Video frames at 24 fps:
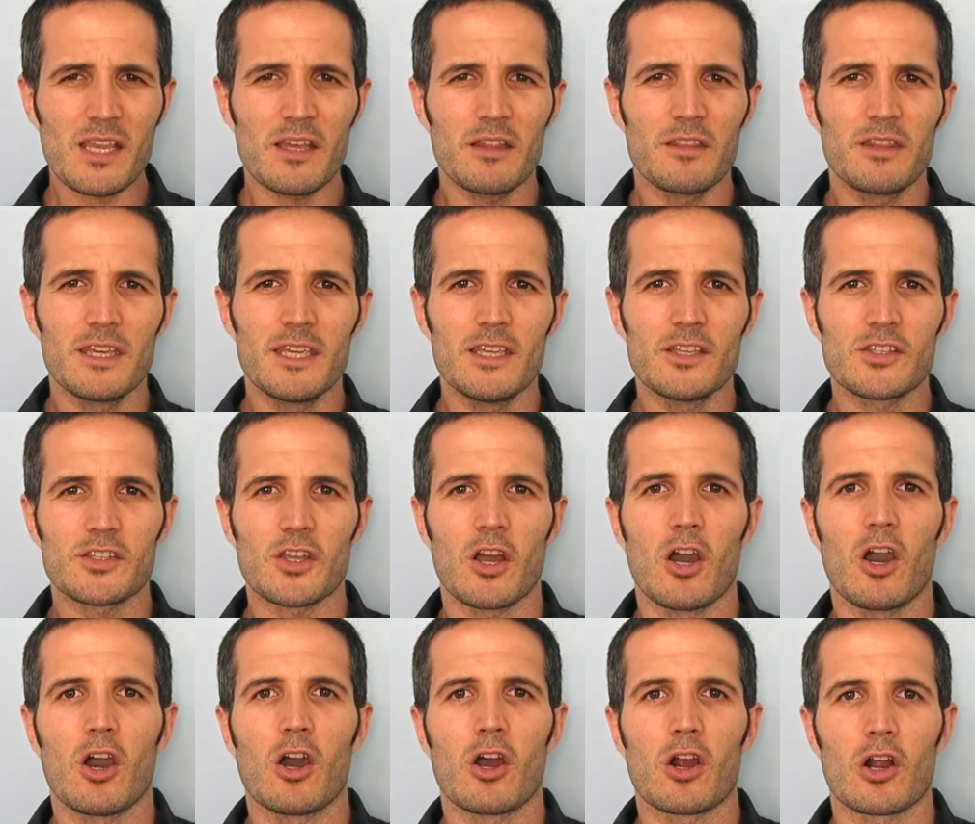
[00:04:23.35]

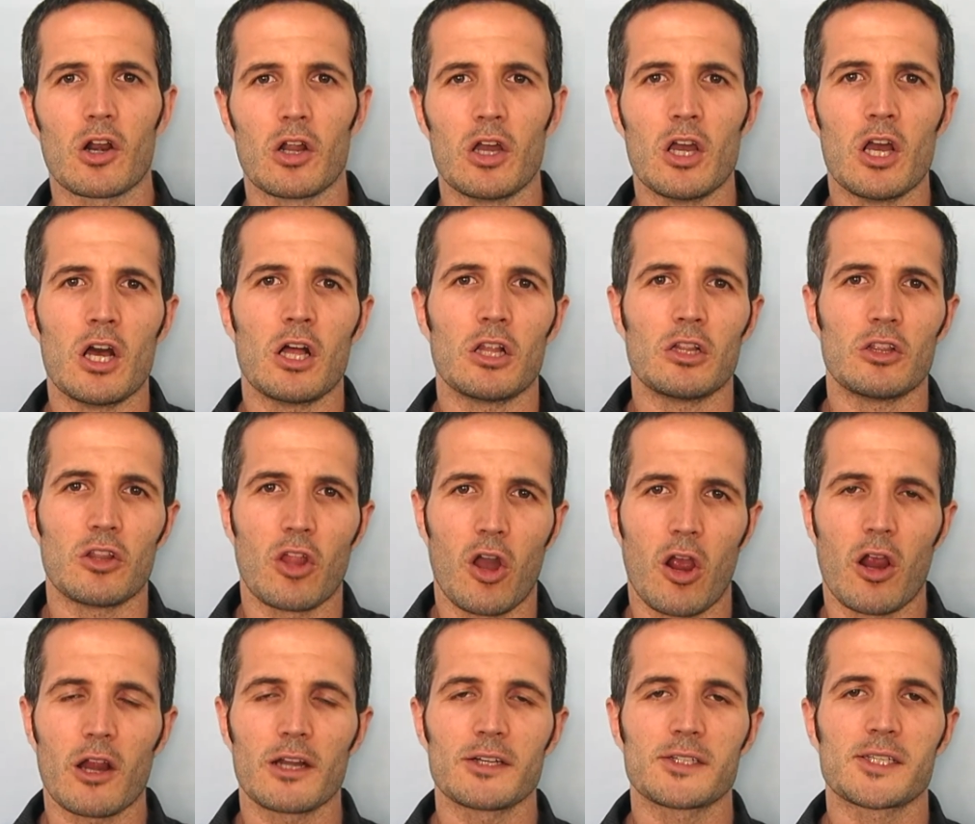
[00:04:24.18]
These are
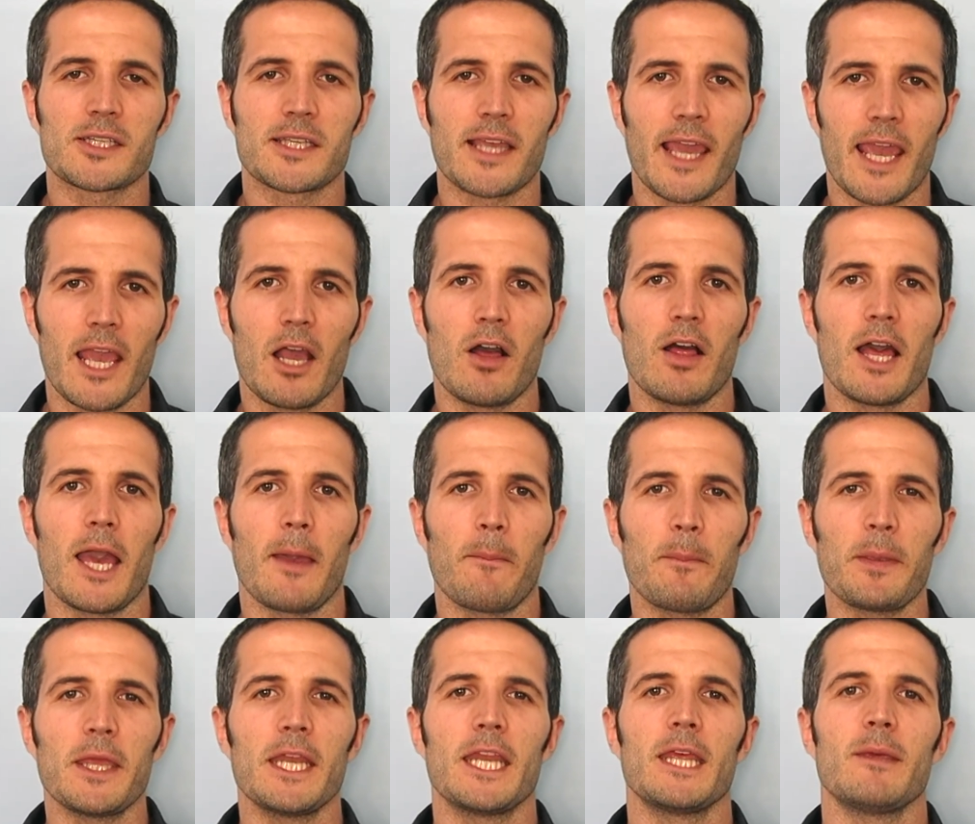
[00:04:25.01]
large-scale
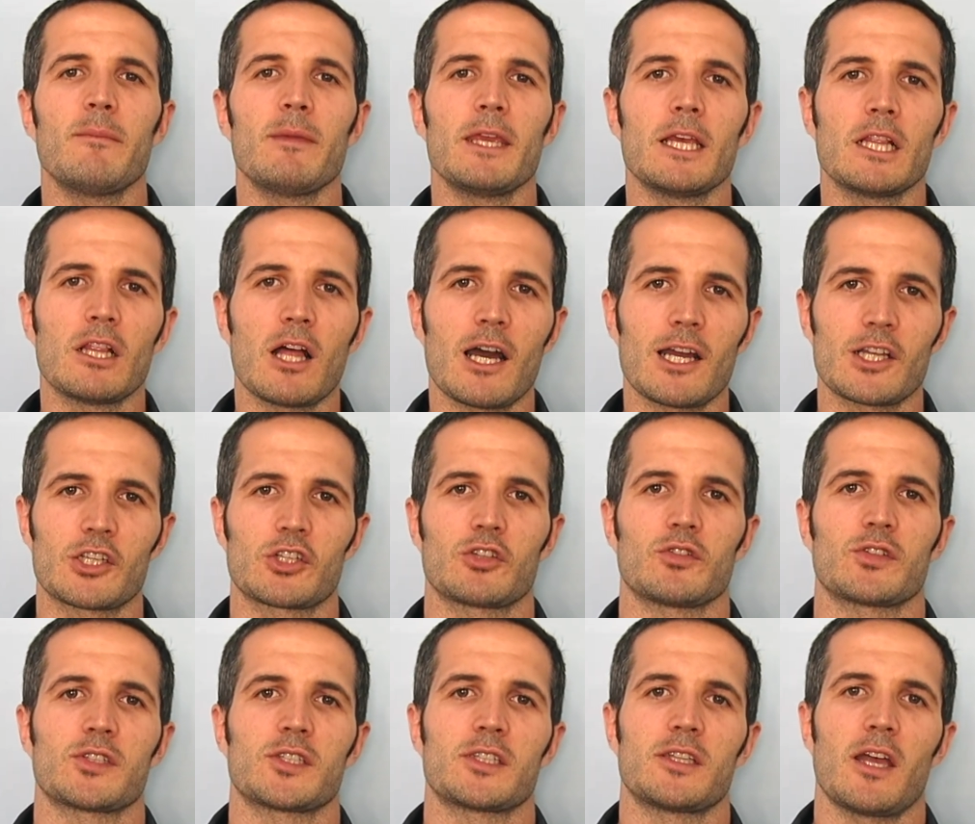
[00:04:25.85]

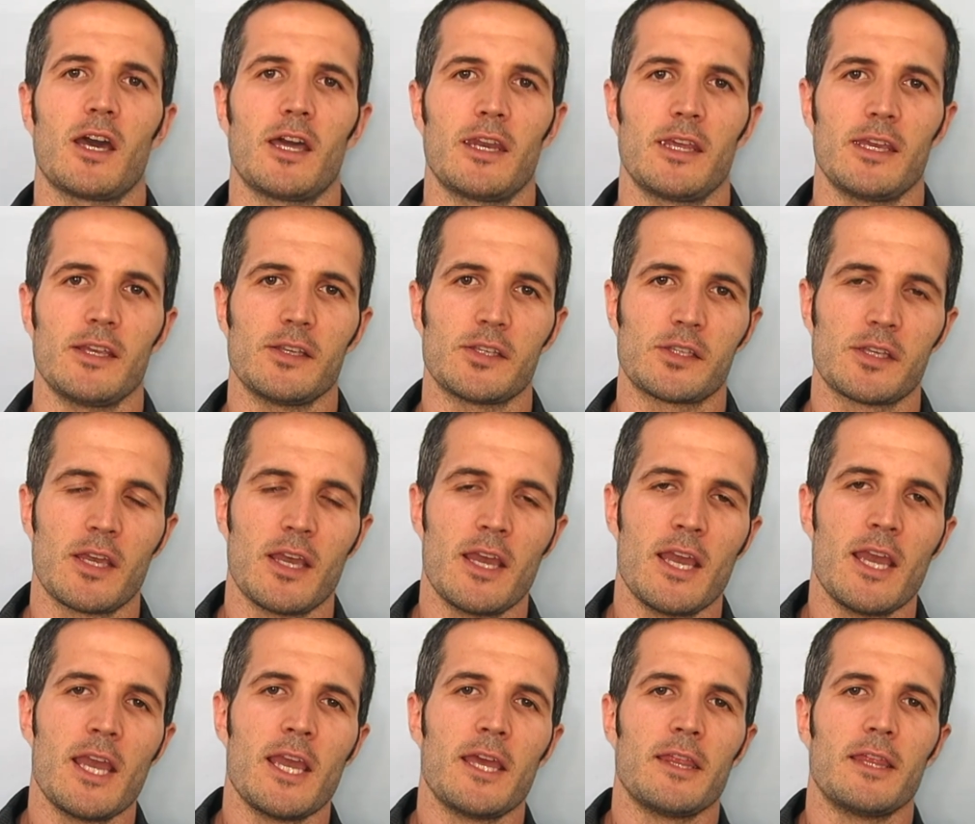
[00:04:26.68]
epidemiological studies
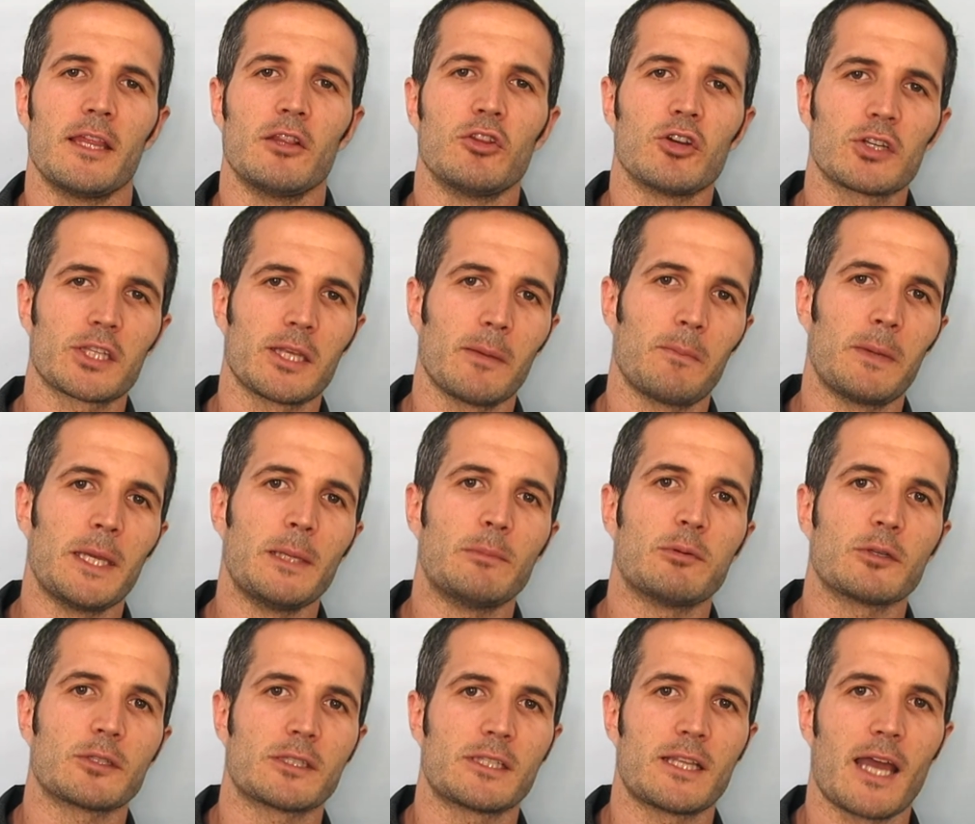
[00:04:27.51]
that looked at
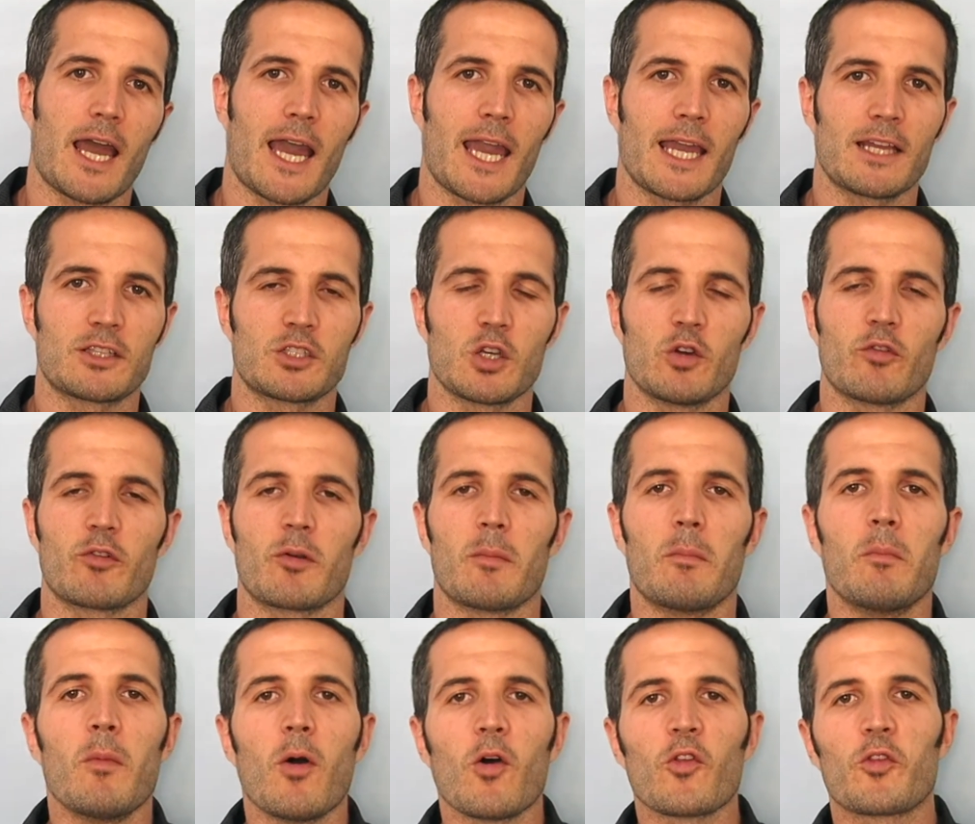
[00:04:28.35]
people's diets over
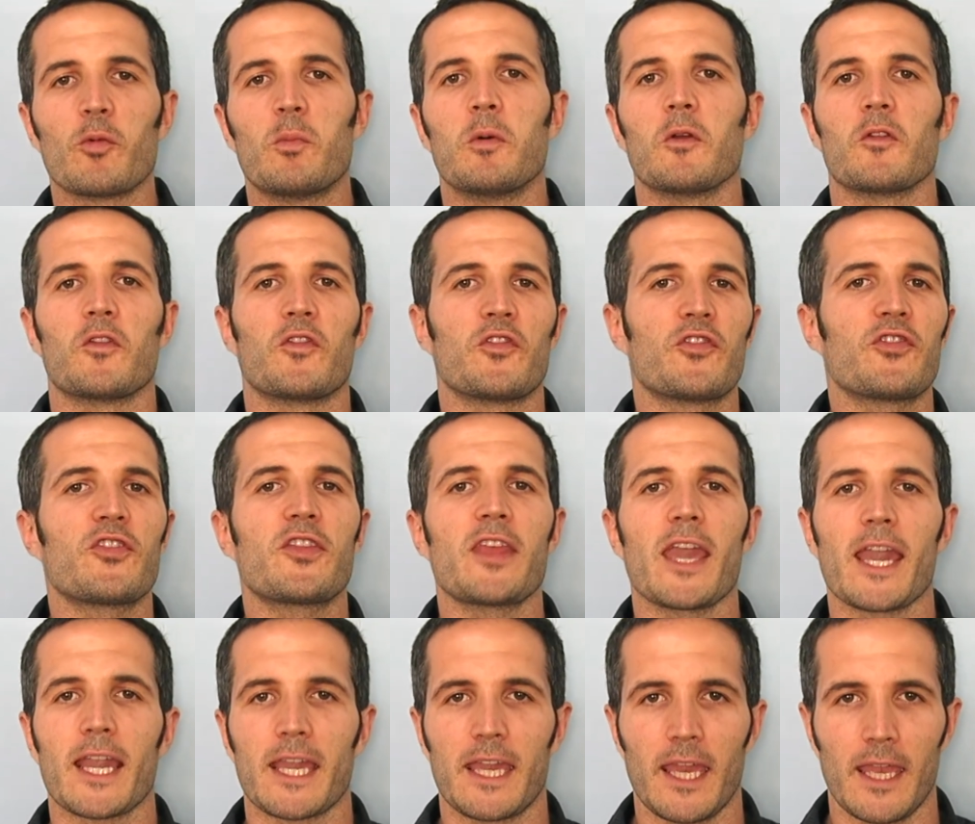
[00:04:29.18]
multiple
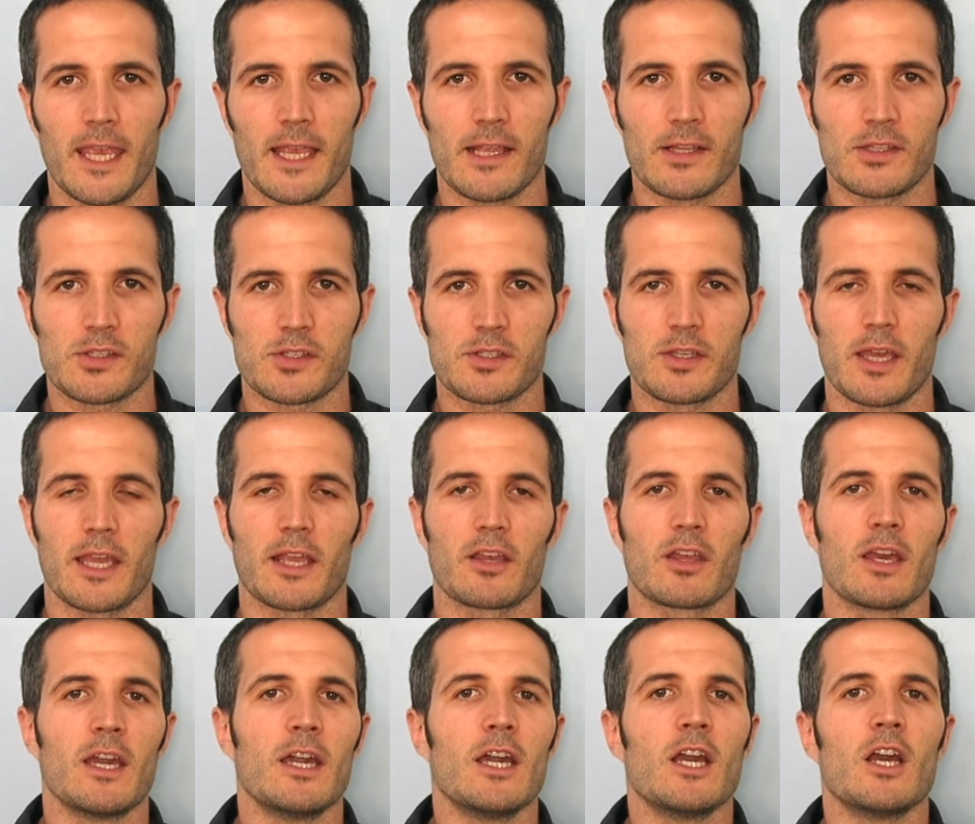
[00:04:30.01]
decades,
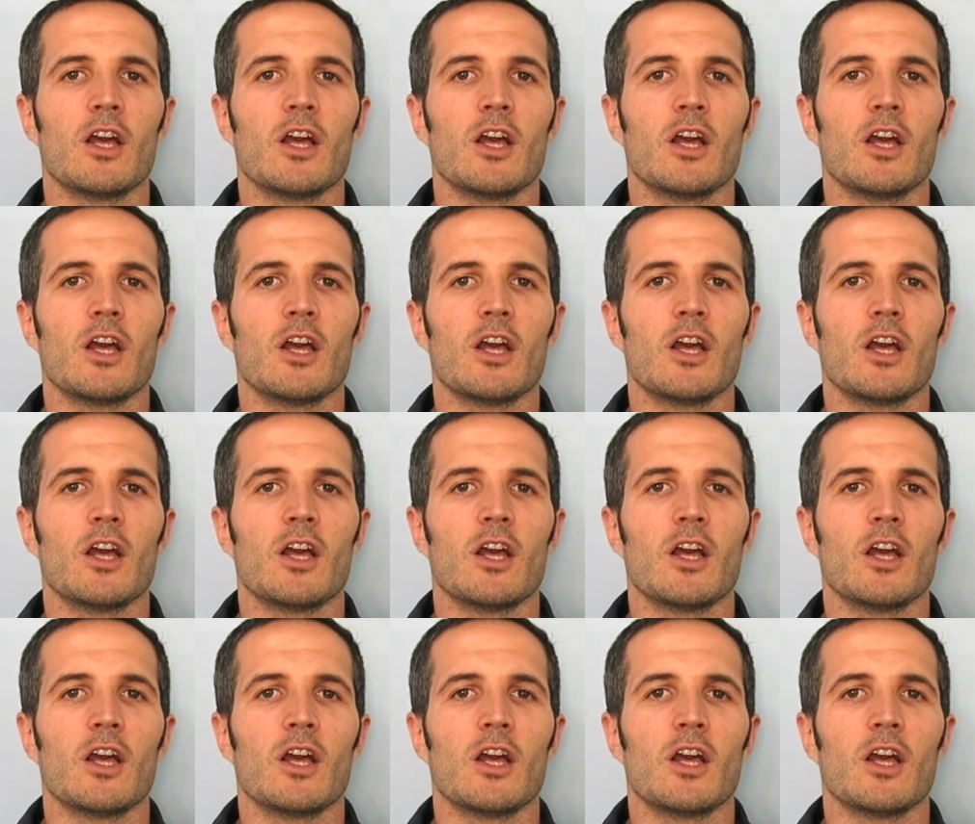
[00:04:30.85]
like